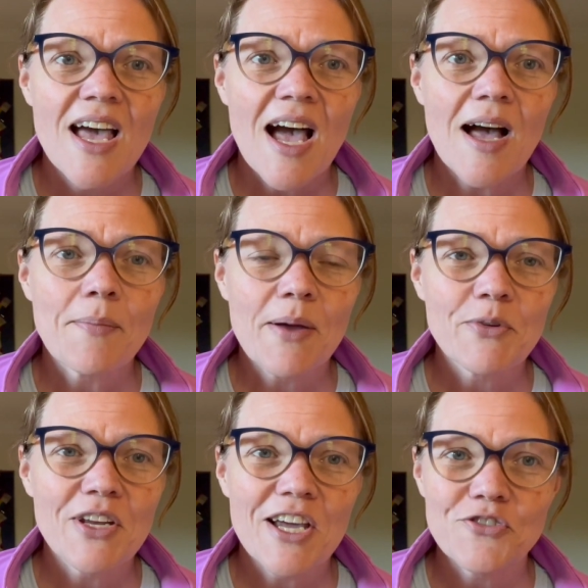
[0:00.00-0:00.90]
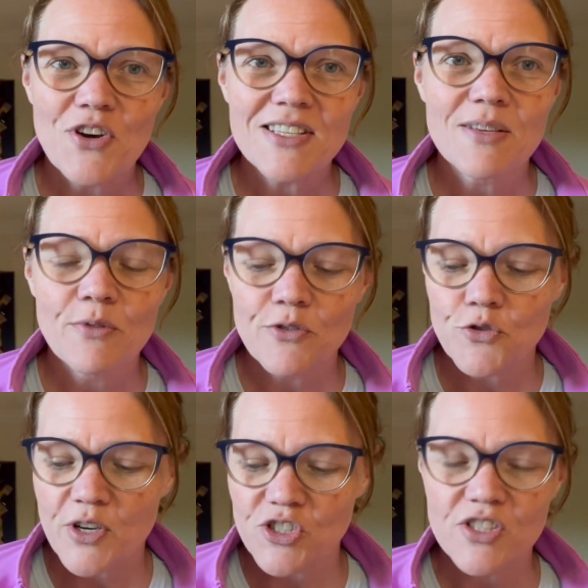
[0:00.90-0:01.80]
I'm going to address some of those
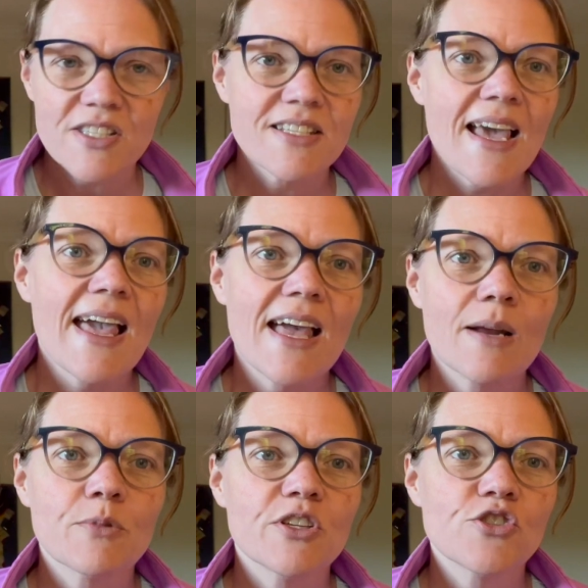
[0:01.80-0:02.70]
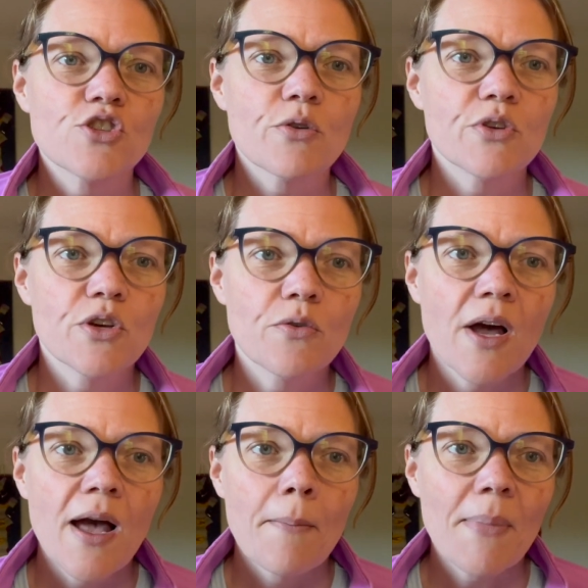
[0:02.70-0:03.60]
questions today, and I'm going to show you
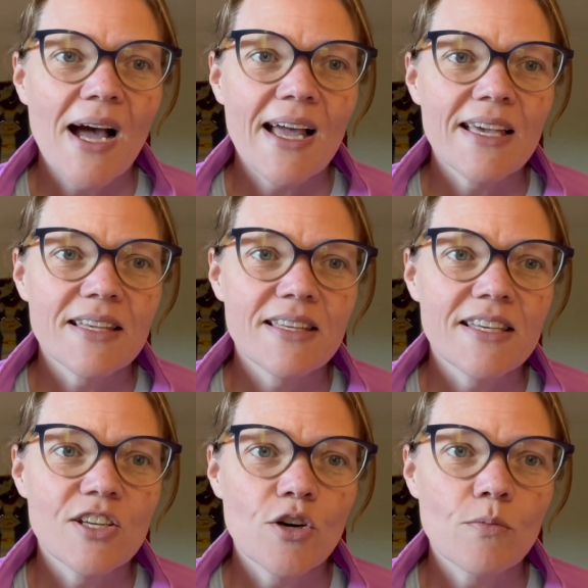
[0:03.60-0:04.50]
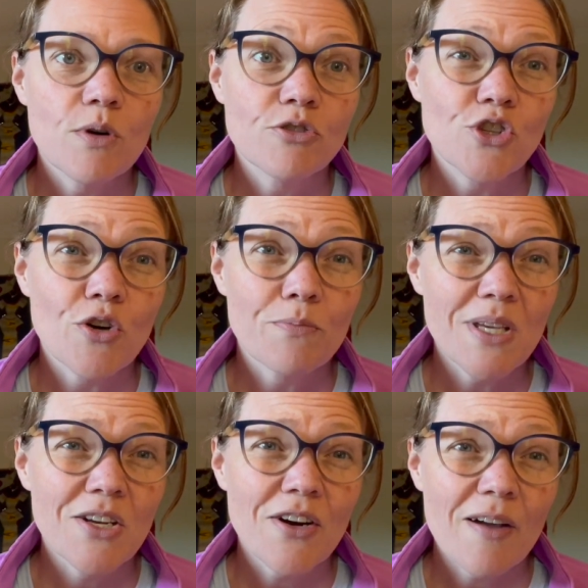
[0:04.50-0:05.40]
my Keto Mojo
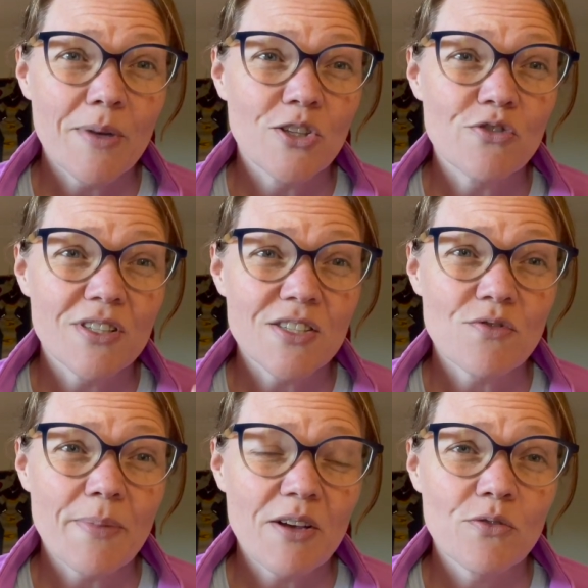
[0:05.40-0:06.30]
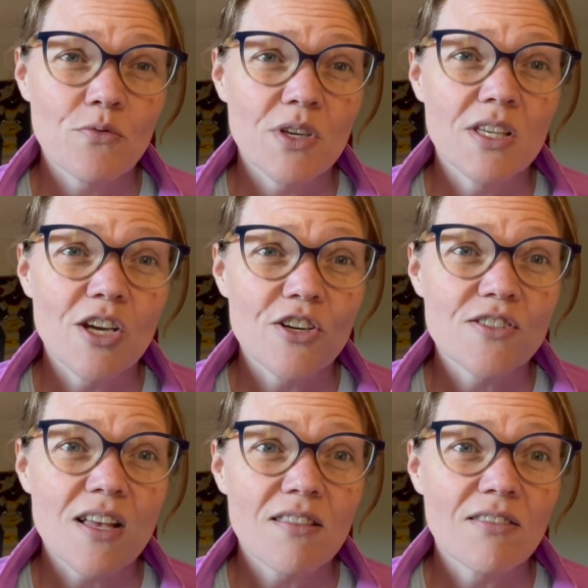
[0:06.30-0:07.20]
meter. I've been using this for about 3
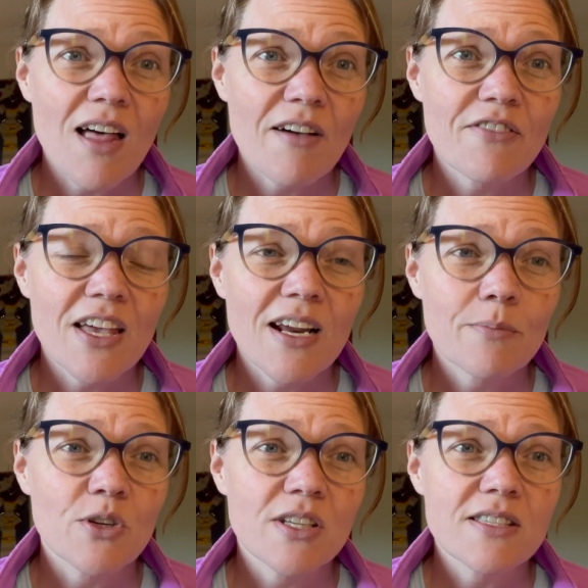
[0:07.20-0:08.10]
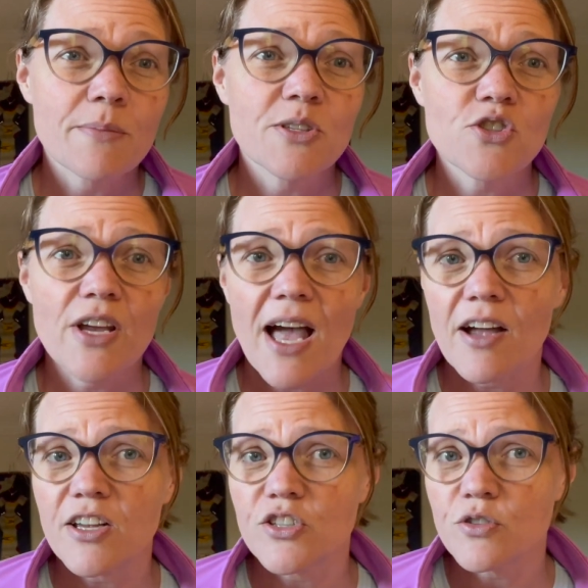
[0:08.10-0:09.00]
years. Love it. I'm going to demonstrate how
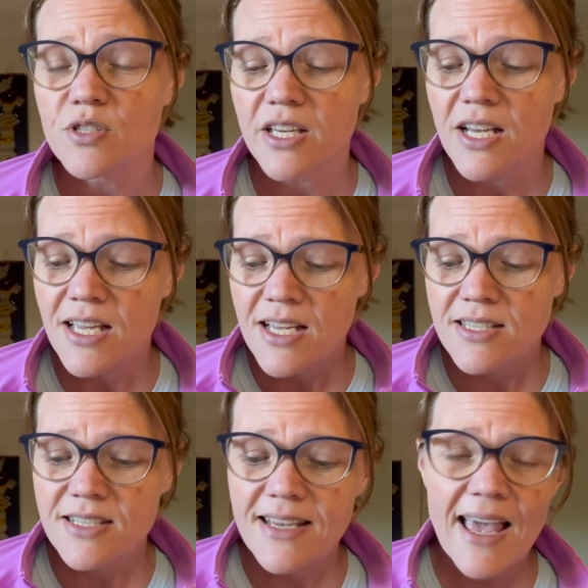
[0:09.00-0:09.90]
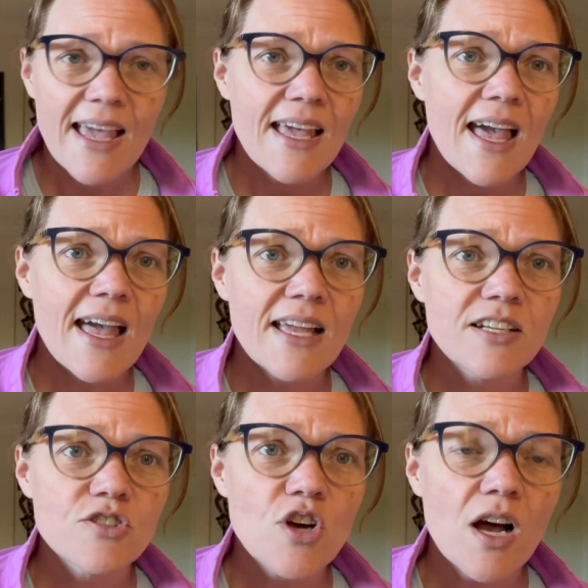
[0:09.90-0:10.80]
to use it today
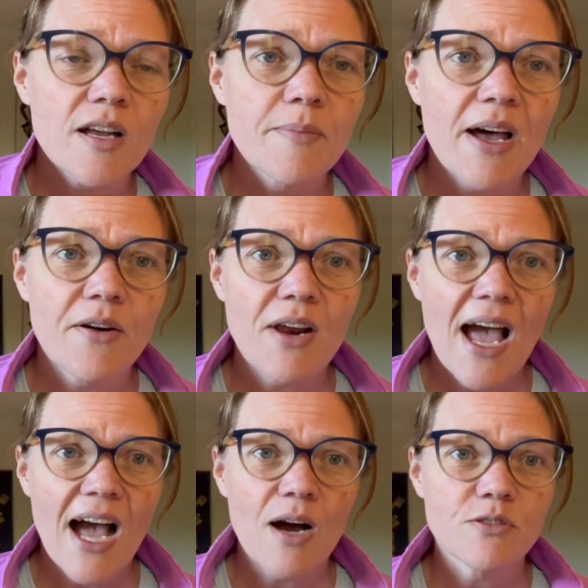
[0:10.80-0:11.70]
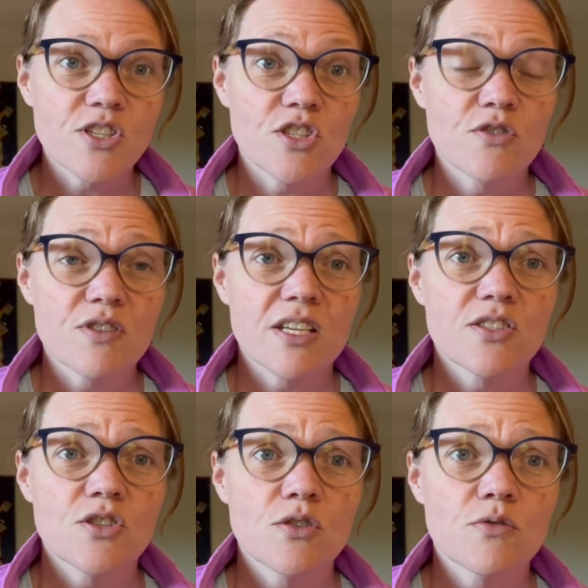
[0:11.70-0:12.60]
and talk about how to use it
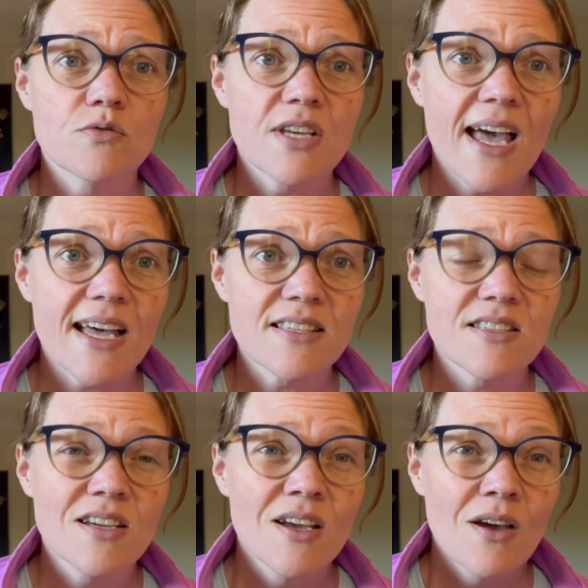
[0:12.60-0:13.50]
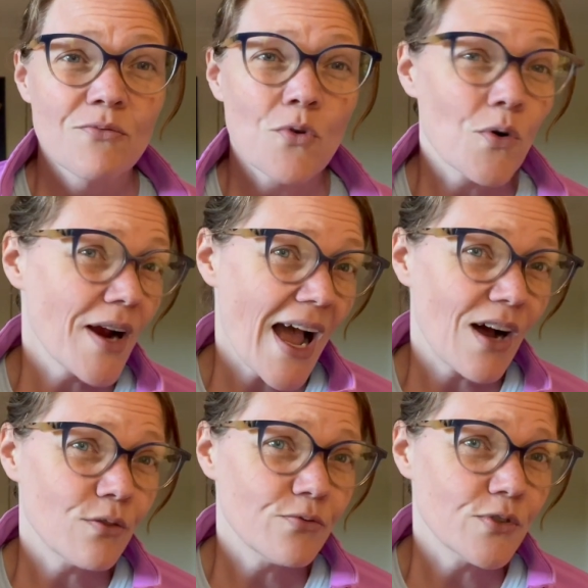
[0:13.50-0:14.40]
to test for
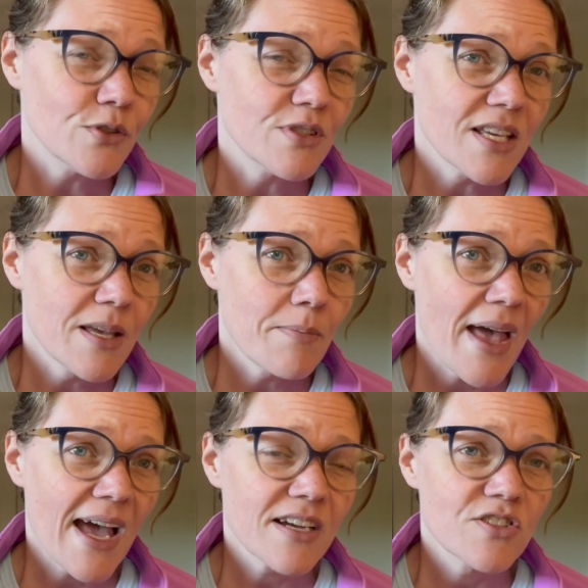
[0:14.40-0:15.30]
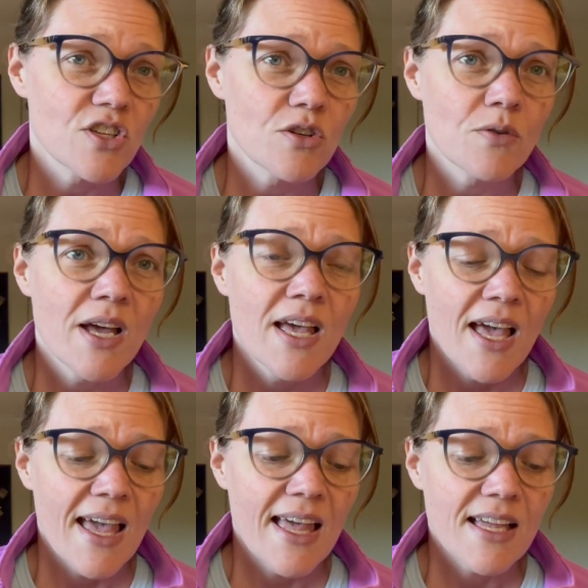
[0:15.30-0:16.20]
how foods impact you
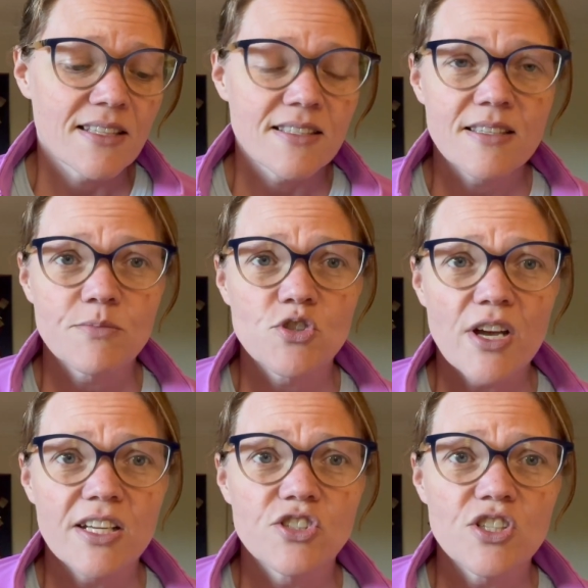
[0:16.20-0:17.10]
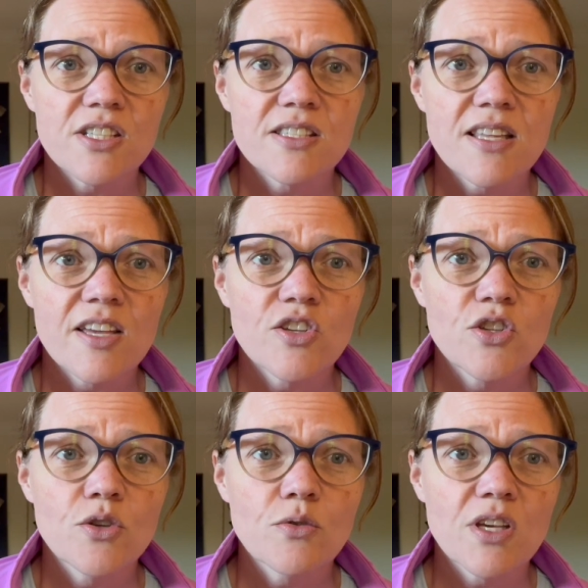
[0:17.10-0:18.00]
and some strategies that
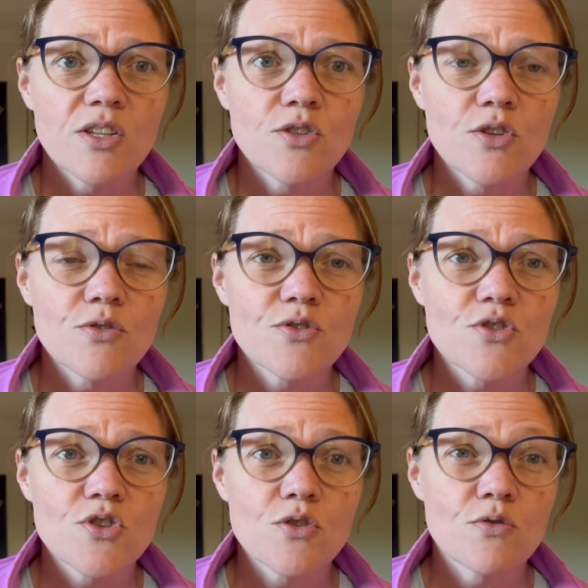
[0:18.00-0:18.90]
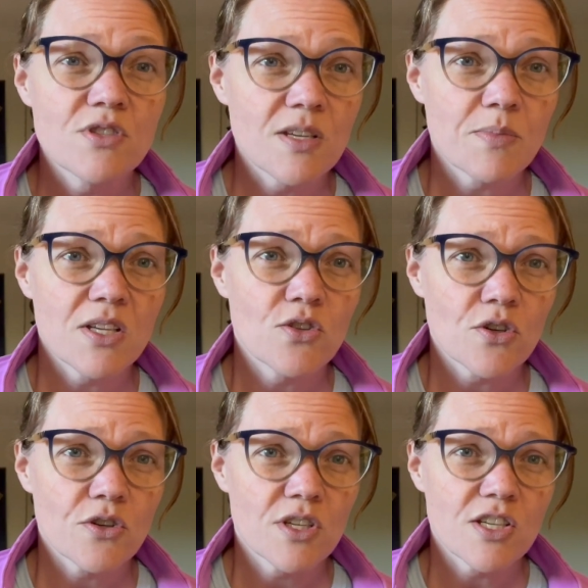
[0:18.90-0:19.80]
you can use to deepen
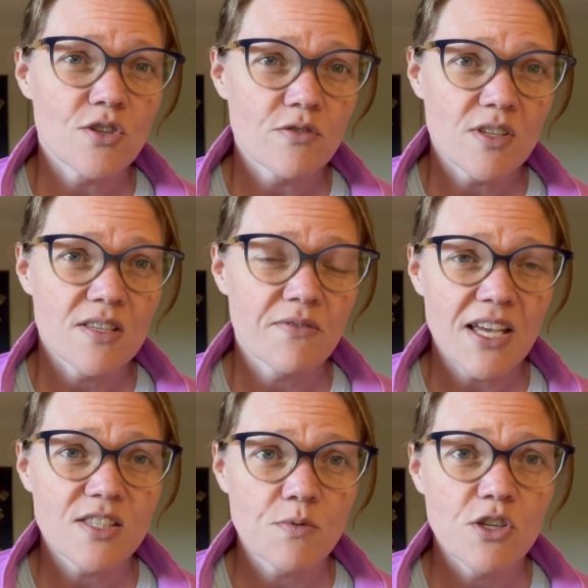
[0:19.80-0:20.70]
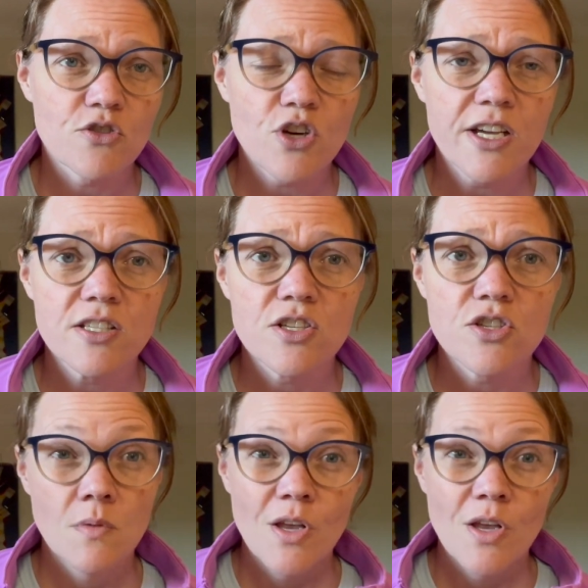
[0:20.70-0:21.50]
your ketosis if that's what you're trying to do.